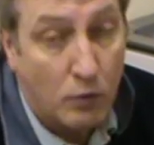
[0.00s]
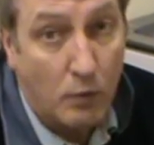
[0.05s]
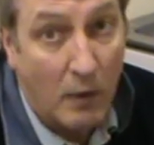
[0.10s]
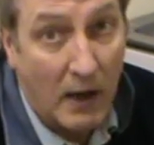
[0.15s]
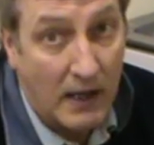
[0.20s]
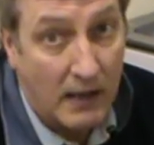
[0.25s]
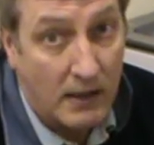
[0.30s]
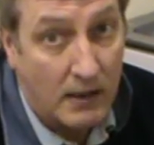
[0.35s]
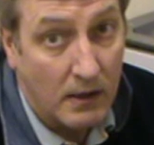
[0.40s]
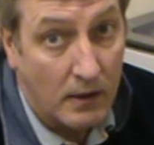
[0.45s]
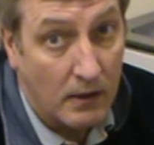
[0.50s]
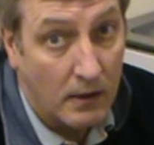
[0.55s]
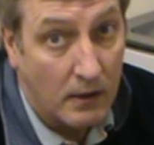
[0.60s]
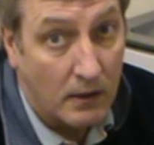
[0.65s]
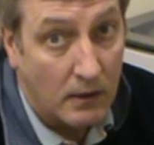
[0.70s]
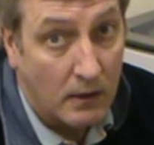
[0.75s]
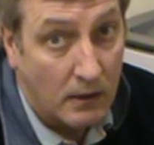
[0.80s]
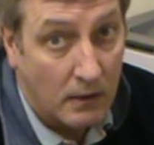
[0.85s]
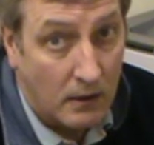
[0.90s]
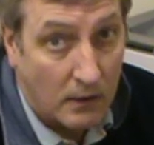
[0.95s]
winding,
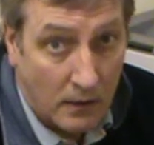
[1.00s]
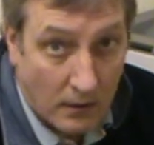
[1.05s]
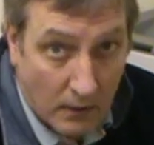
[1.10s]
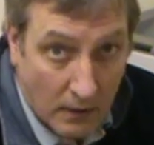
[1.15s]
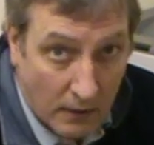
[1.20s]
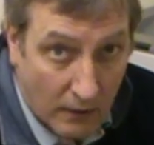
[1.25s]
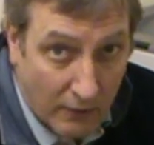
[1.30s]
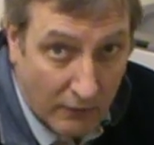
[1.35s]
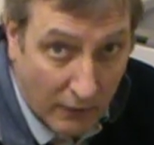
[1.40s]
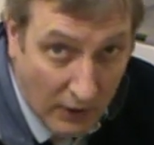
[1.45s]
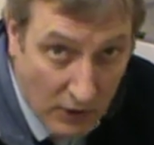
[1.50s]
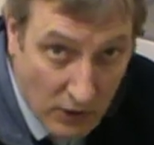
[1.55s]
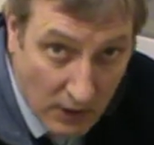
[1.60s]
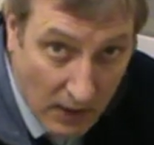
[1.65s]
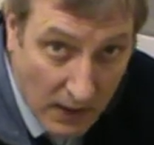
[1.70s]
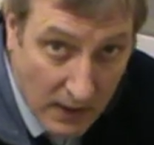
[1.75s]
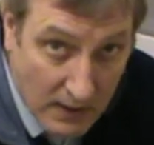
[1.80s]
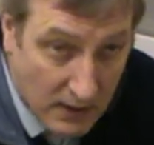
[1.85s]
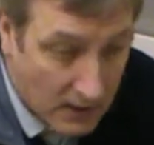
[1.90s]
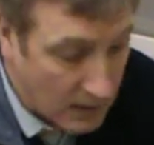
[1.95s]
first
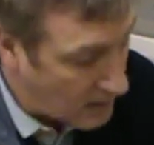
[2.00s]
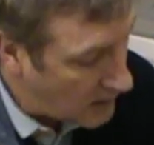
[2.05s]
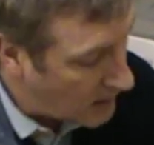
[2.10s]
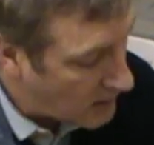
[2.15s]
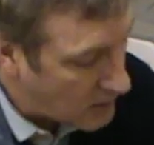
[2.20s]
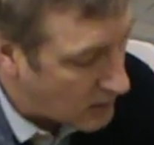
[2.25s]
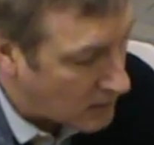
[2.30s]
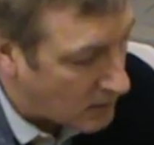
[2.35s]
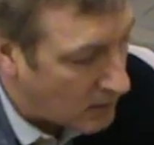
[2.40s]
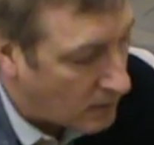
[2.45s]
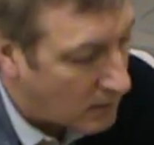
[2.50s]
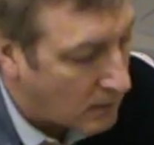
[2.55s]
class condition.